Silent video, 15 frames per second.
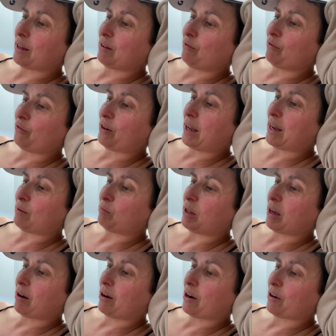inflame
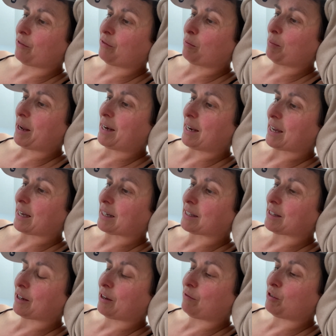the ire of the
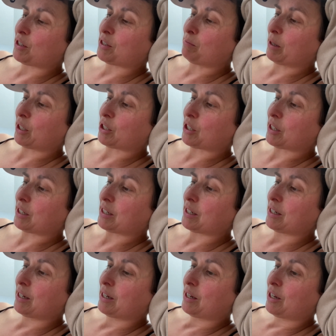maniacs I have just mentioned,
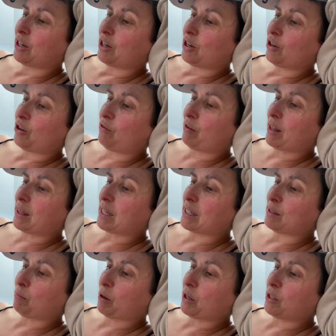who vent their
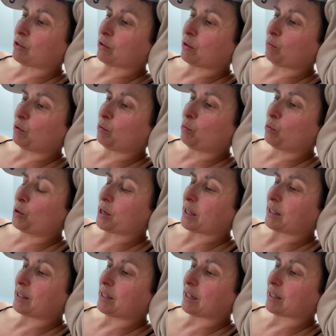spite on them with
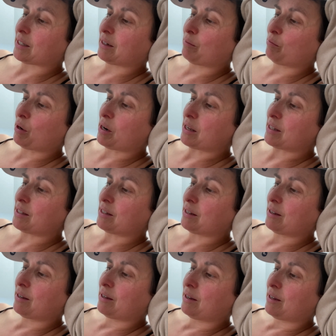walking sticks and umbrellas.
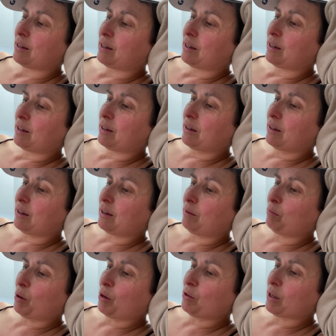
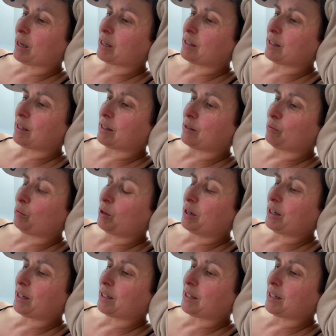In both cases, we
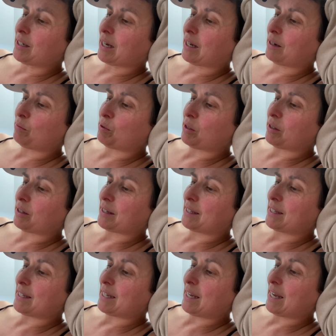look at an animal
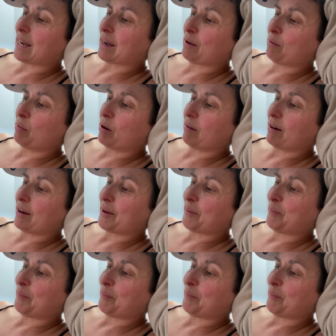and see a mirror.